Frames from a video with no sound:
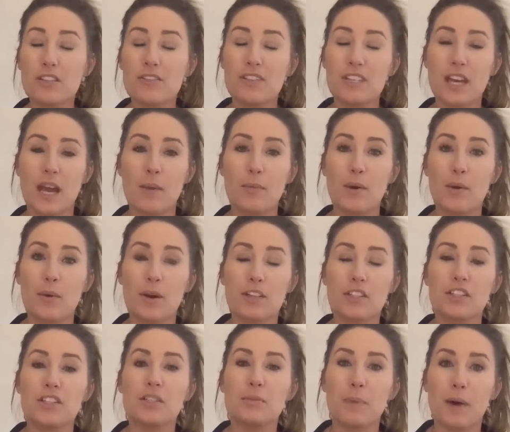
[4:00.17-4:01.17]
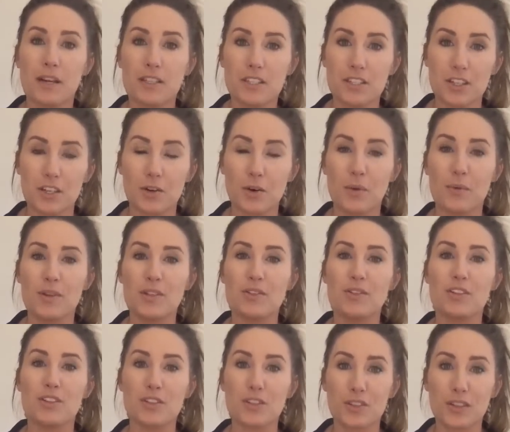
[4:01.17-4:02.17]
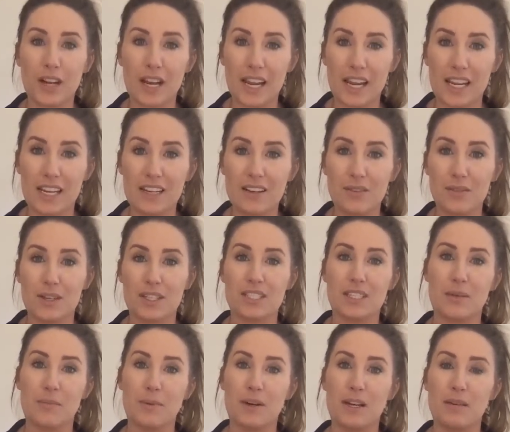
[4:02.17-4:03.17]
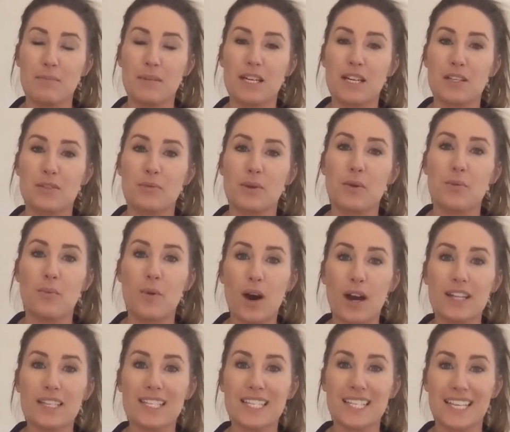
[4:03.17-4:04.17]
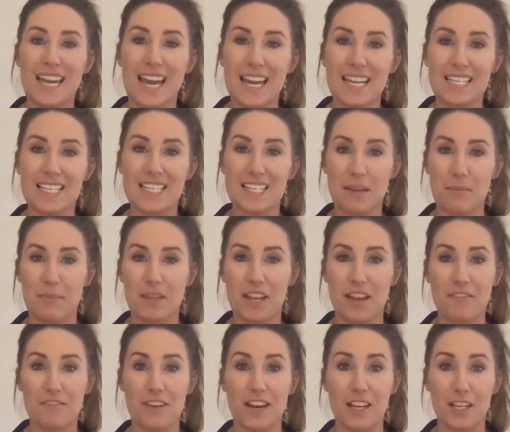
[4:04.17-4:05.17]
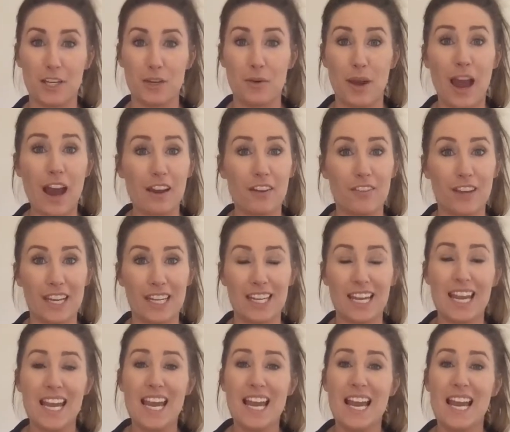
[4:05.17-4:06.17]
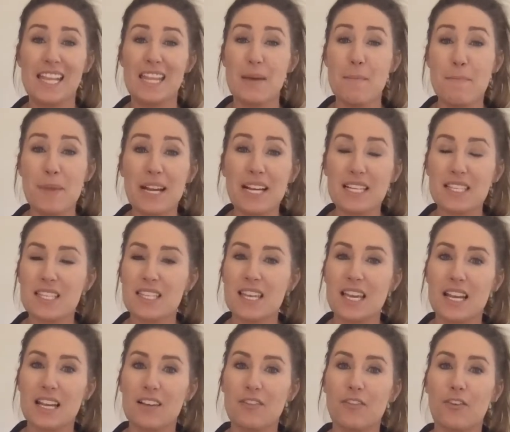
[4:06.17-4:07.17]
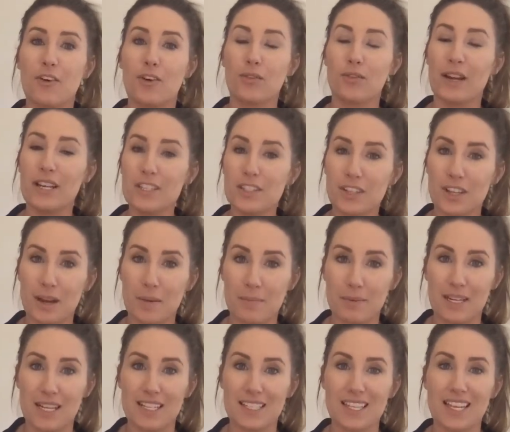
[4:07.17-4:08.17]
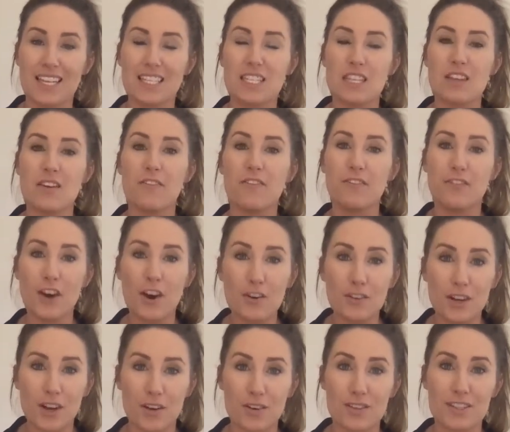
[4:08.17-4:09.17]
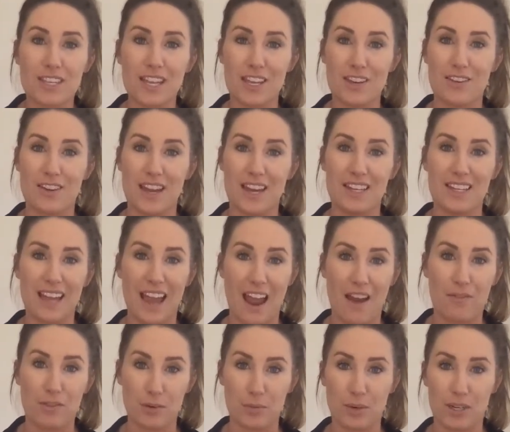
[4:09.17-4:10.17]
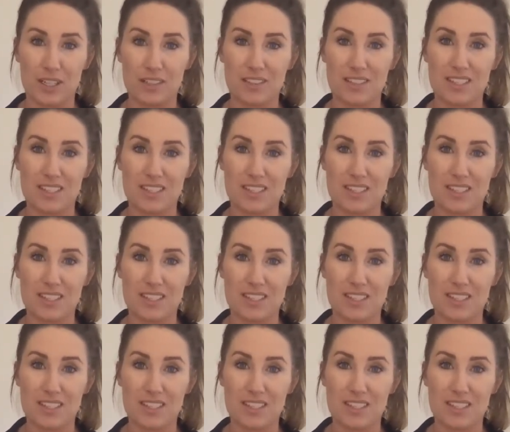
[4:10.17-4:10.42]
of the time we want to sponsor or we do a trade with someone because we want to get something of value out of it. And the biggest thing for rental companies is the photos that you get afterwards.